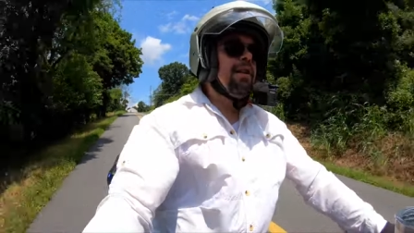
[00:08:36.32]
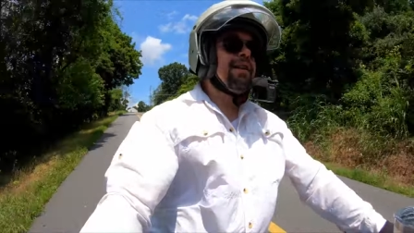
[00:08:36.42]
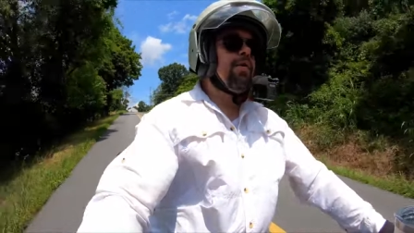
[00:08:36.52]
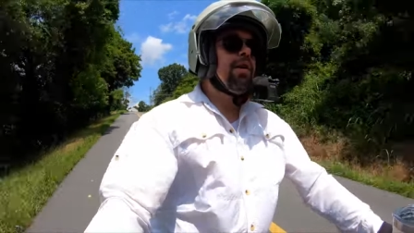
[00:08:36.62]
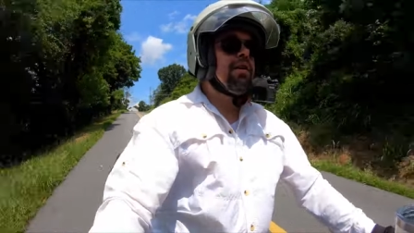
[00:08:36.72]

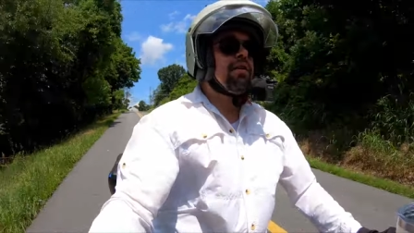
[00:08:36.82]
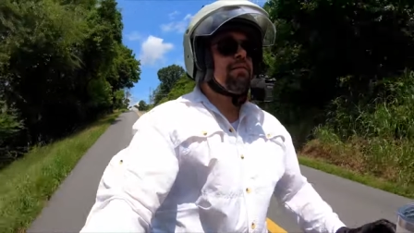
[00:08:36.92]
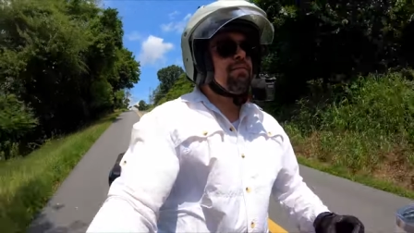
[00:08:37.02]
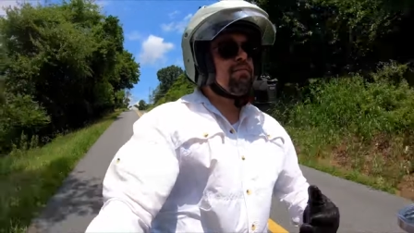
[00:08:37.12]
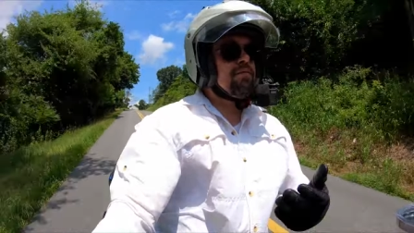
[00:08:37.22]
Like they wanted
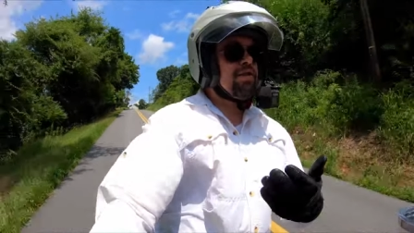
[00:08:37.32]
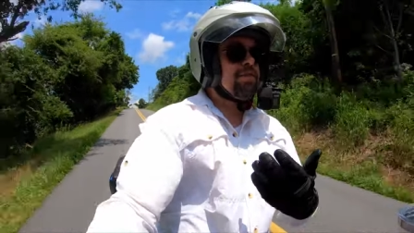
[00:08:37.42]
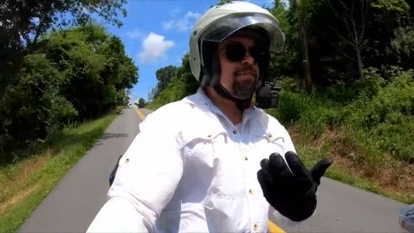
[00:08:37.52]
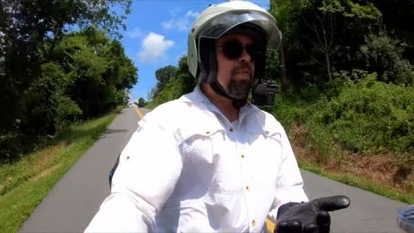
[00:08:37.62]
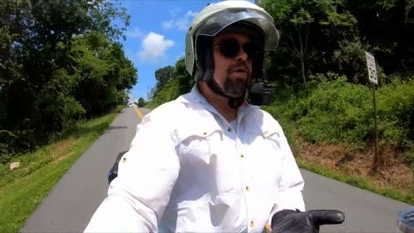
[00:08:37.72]
a
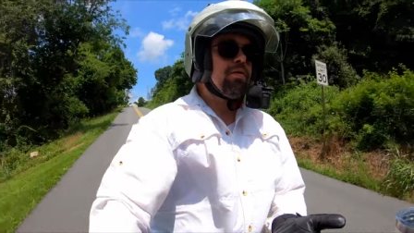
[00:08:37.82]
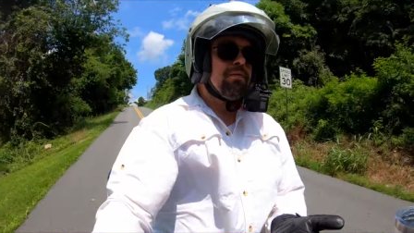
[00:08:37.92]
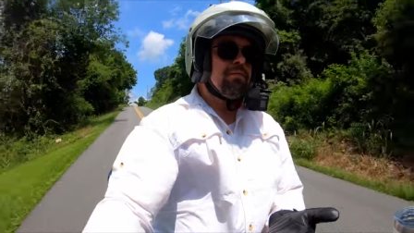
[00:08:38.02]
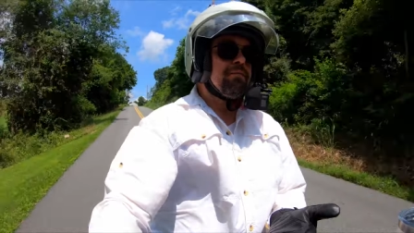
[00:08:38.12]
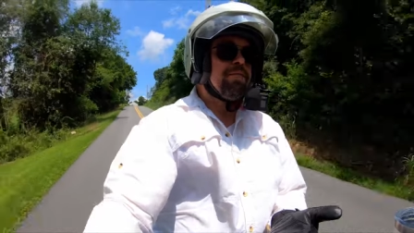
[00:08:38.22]
sport
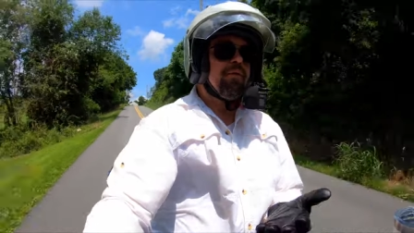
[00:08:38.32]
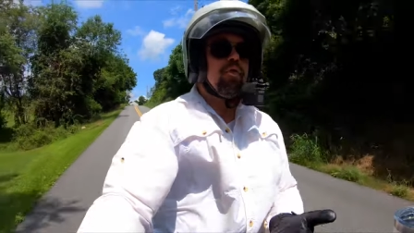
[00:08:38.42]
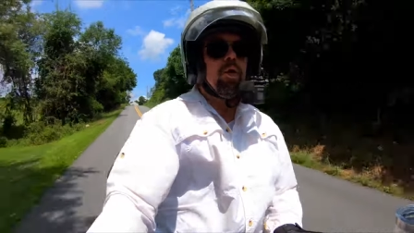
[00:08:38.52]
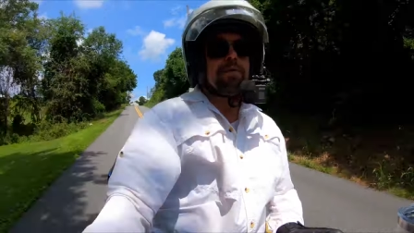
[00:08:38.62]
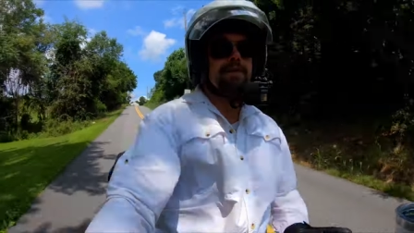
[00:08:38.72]

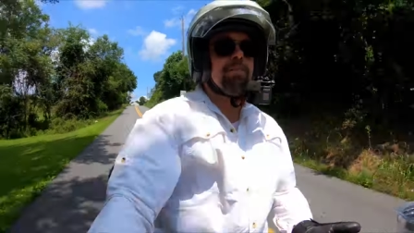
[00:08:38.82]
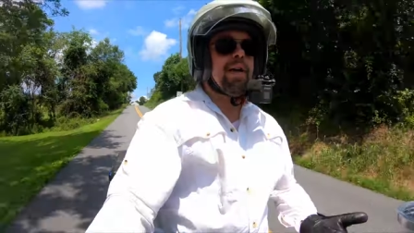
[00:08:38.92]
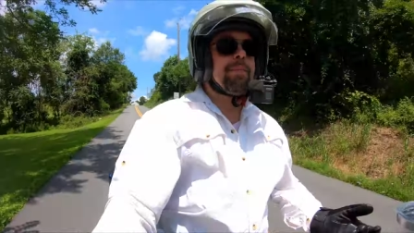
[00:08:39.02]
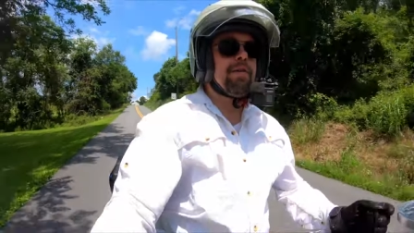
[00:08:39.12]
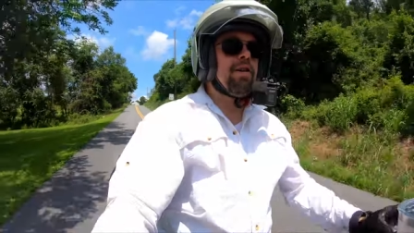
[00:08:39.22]
performance
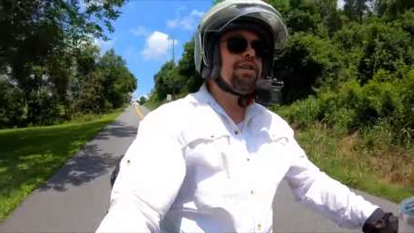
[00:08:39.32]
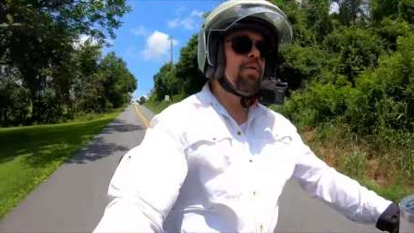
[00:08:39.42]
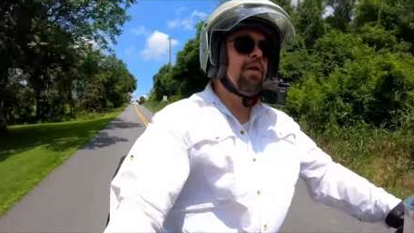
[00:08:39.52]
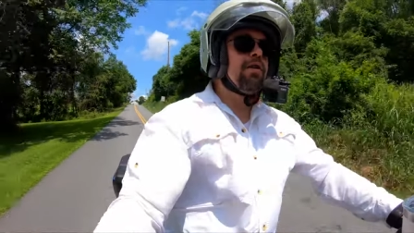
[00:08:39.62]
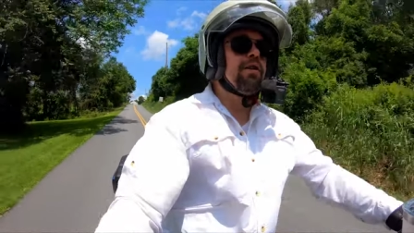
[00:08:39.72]
bike, but they
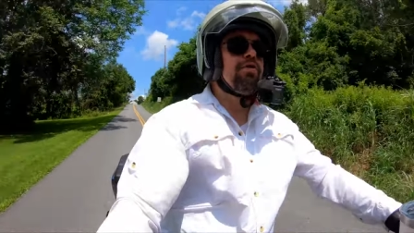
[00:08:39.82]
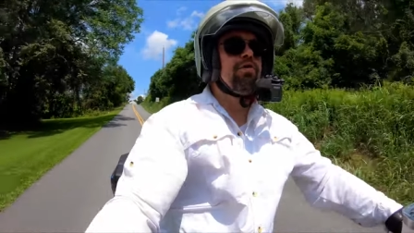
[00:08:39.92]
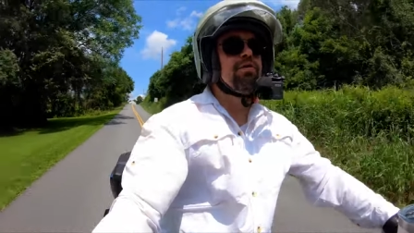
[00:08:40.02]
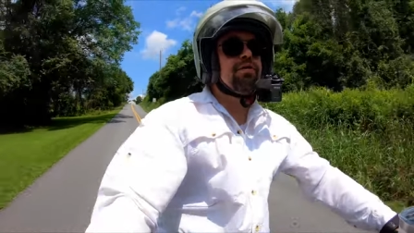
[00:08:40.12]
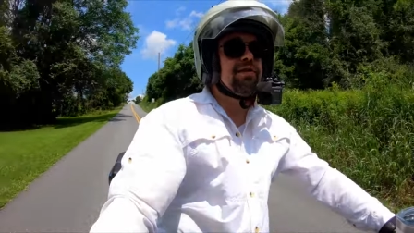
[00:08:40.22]
also wanted a
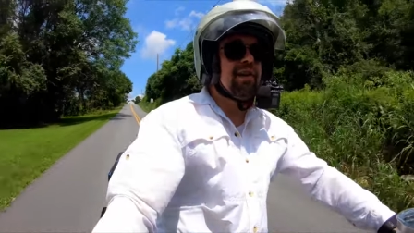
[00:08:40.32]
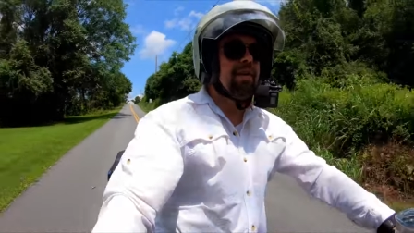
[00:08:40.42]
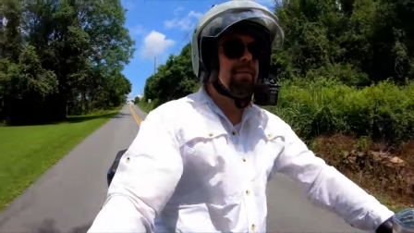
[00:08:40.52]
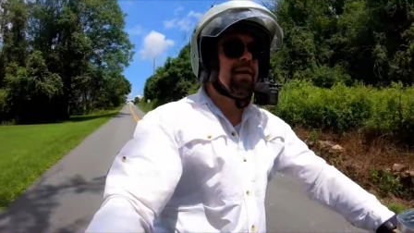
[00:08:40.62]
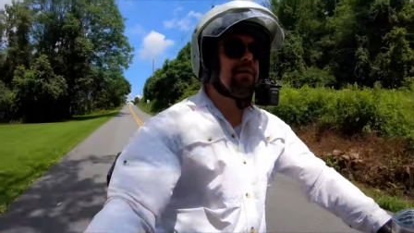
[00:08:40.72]

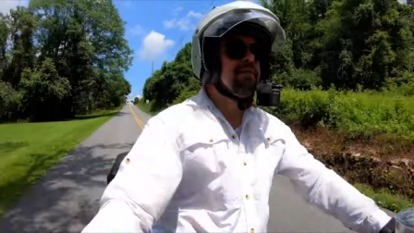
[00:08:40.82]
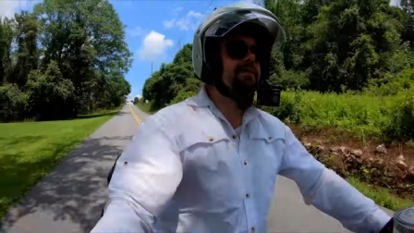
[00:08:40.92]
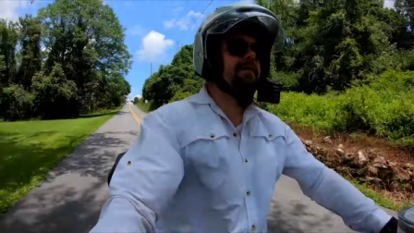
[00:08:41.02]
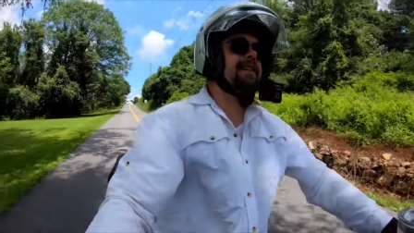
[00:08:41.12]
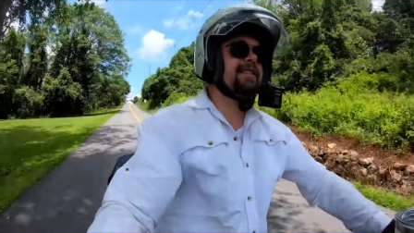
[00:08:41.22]
cruiser-style bike
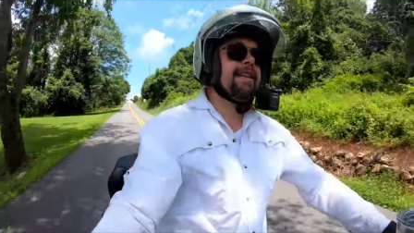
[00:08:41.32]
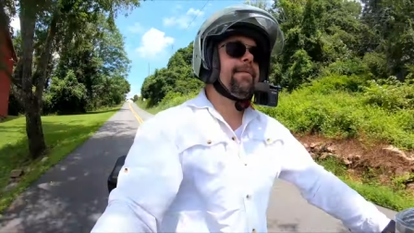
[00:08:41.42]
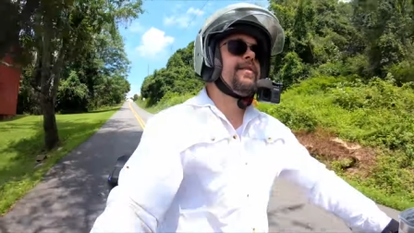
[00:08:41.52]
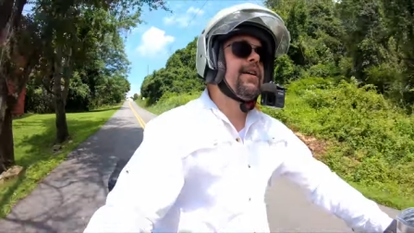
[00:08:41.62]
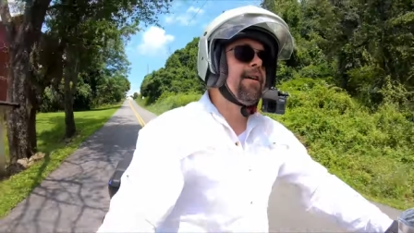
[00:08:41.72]
at the
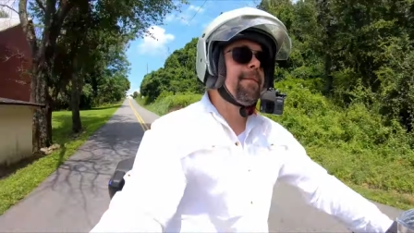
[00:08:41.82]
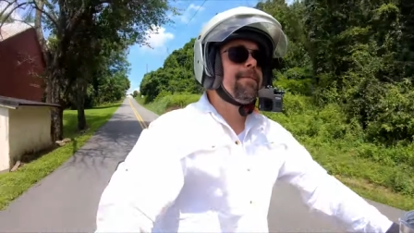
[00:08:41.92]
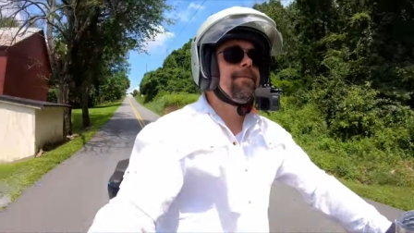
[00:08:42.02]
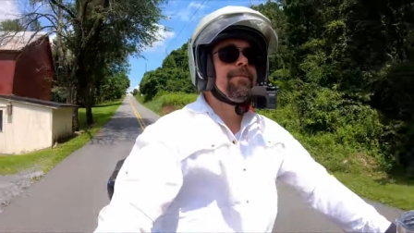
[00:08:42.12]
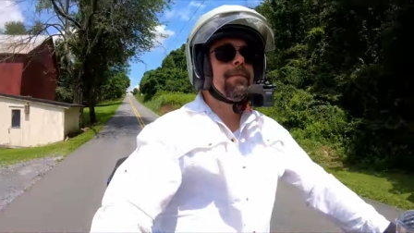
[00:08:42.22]
same time.